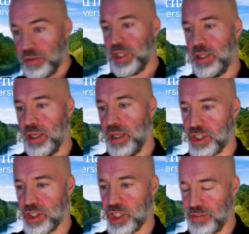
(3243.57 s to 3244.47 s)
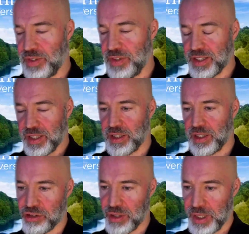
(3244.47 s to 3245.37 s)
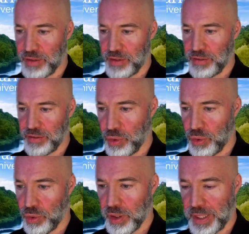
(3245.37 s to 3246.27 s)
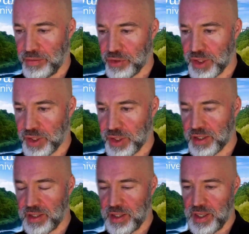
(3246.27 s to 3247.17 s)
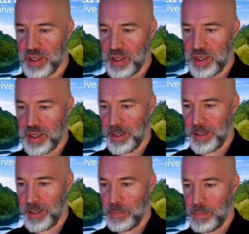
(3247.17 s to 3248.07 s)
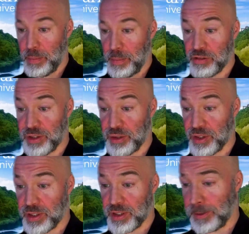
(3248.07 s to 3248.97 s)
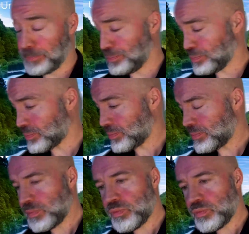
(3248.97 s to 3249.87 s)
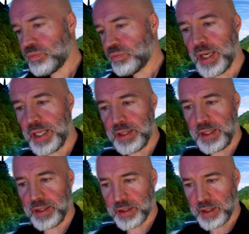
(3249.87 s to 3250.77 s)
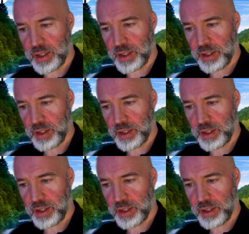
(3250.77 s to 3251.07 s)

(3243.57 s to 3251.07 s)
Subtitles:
one of the largest providers in the country for behavioural science postgraduate study in a